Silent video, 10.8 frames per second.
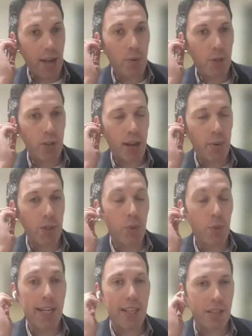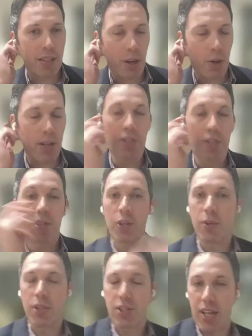I would I would weaken it though, and so
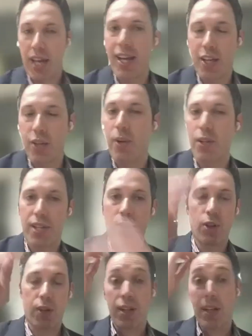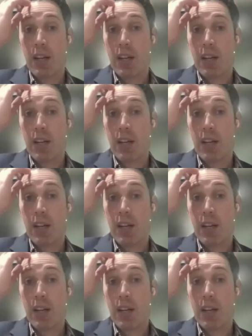you would say, yeah, you would say, well, look,